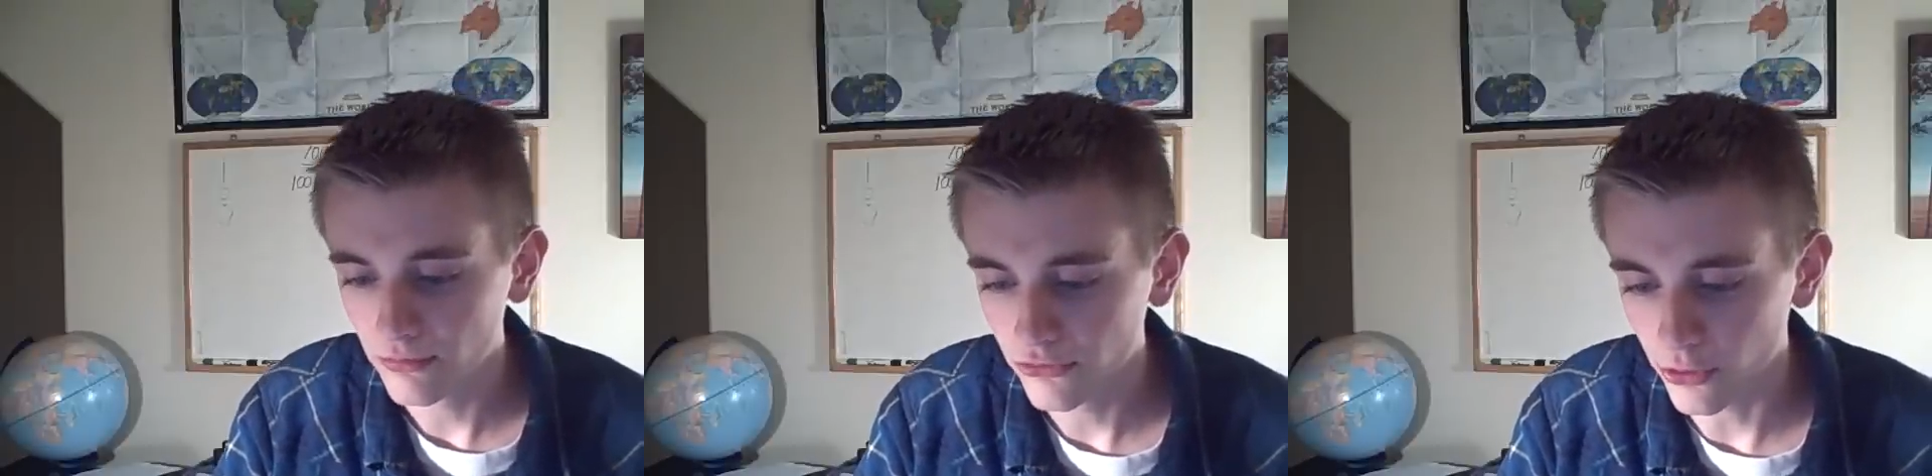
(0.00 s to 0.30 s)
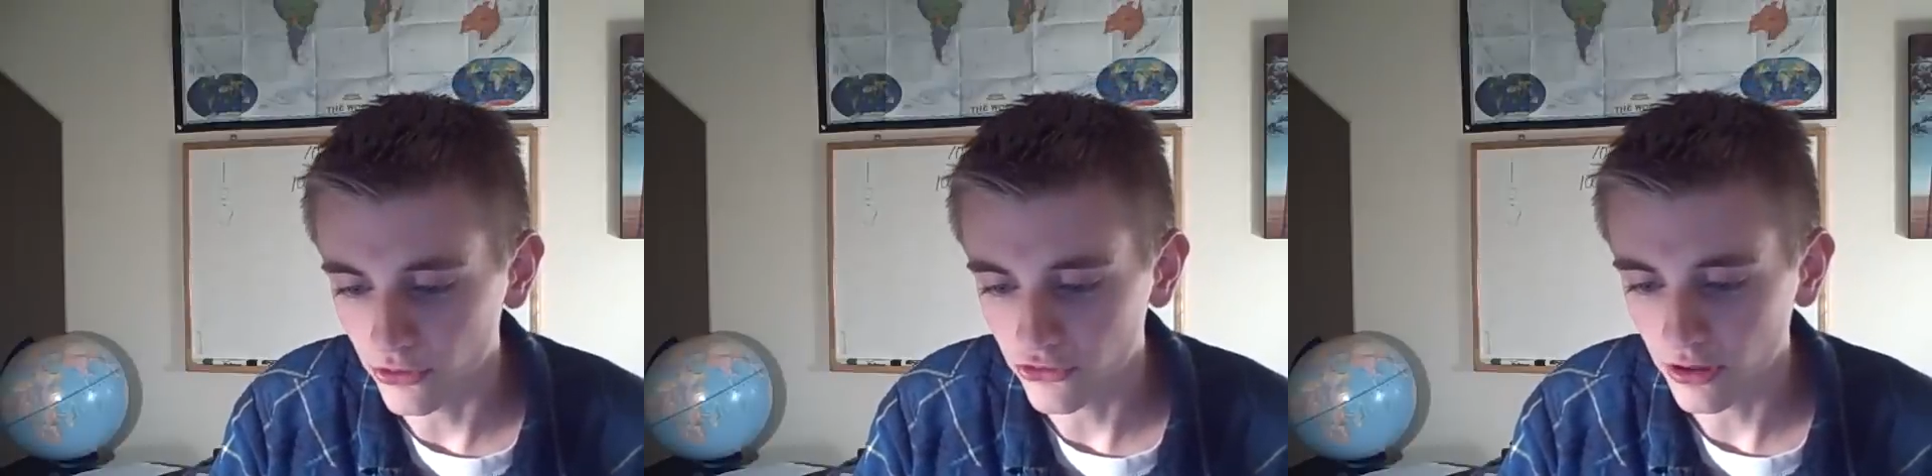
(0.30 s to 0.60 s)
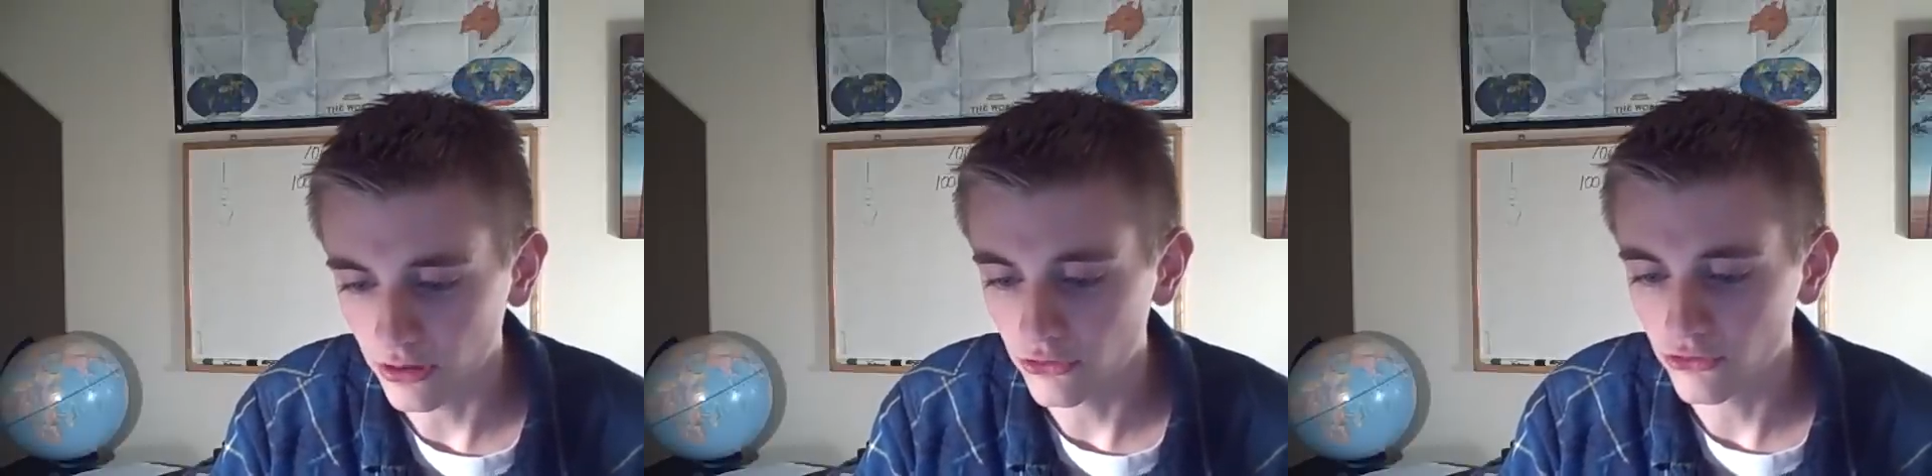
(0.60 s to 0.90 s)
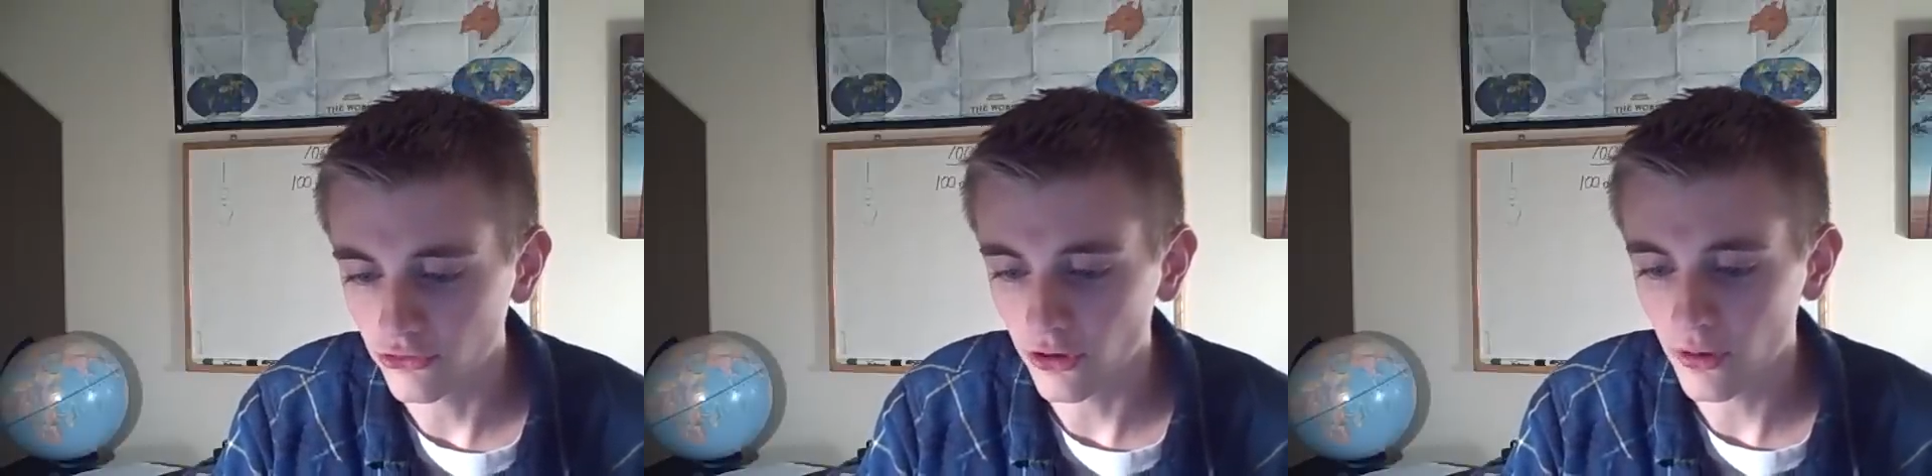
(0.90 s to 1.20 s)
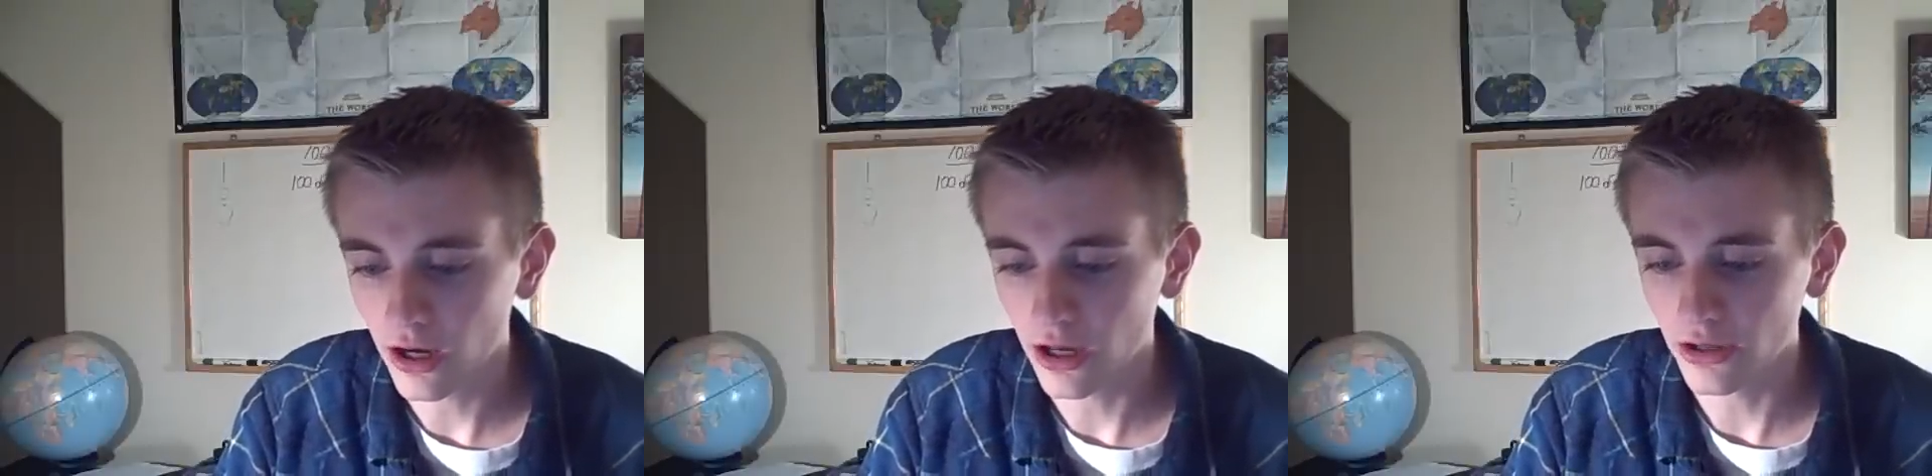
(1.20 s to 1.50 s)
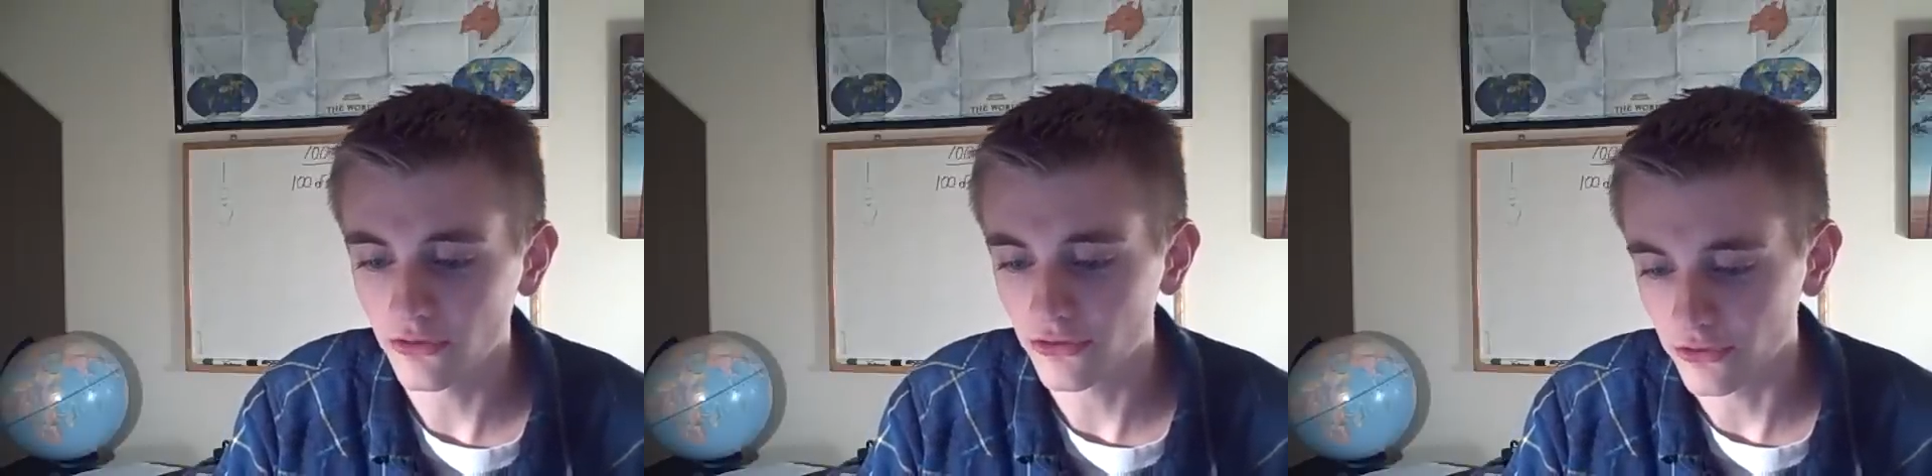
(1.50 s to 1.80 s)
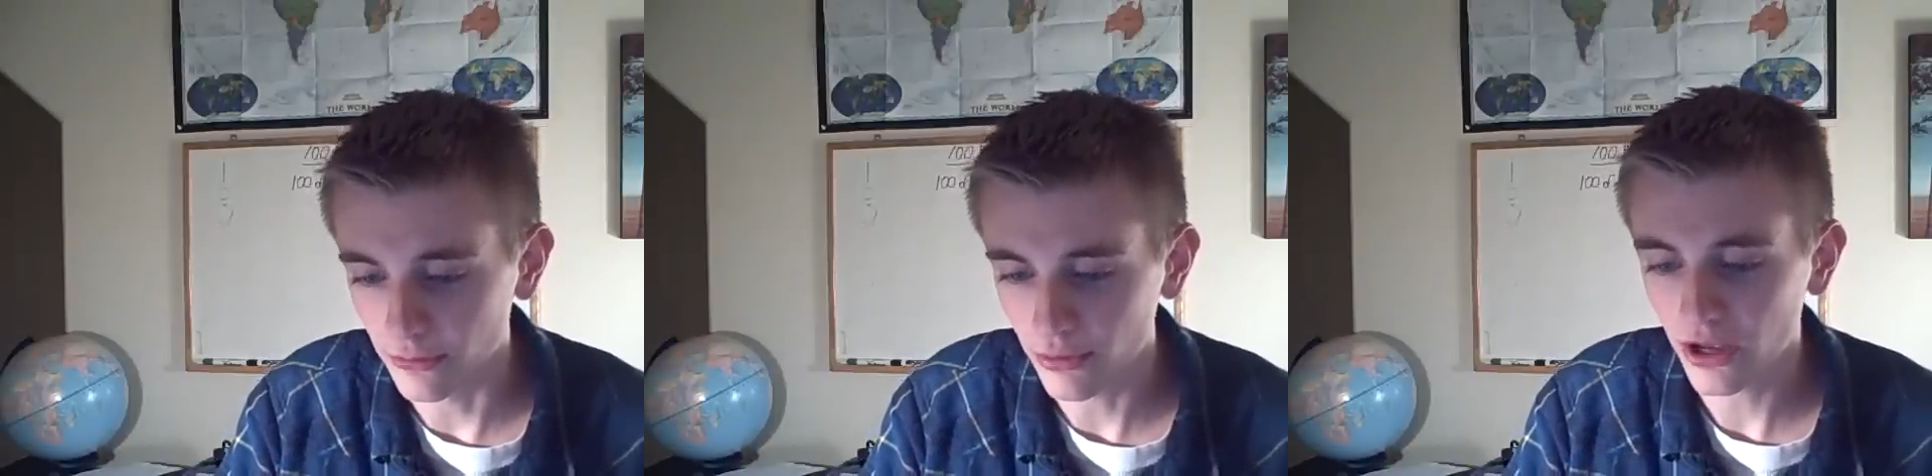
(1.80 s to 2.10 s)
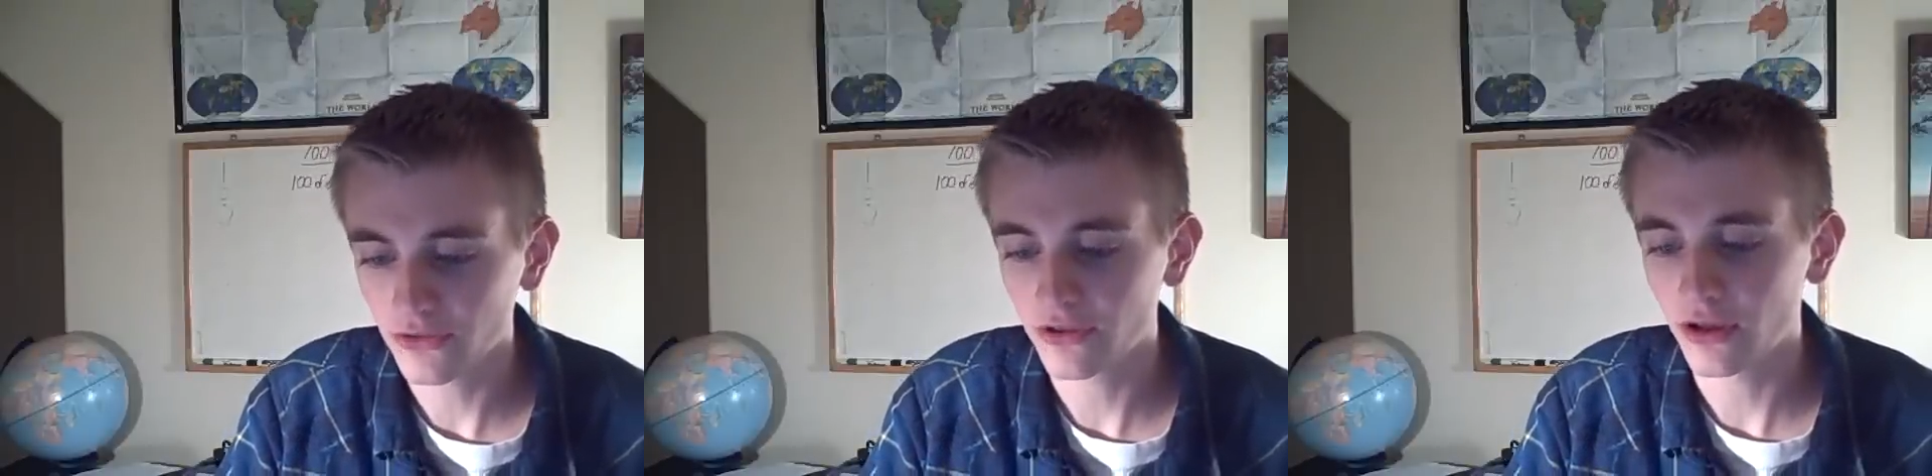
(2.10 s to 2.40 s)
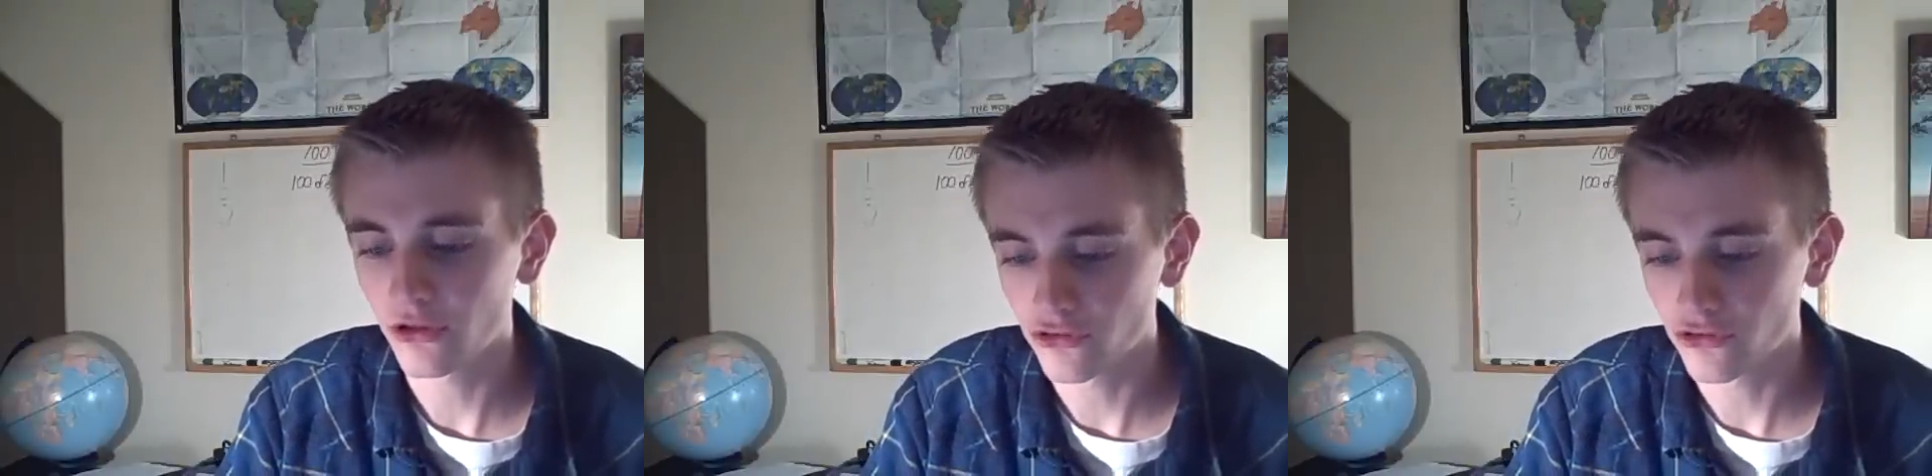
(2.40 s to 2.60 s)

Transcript: Georgia. Johans, Nebraska.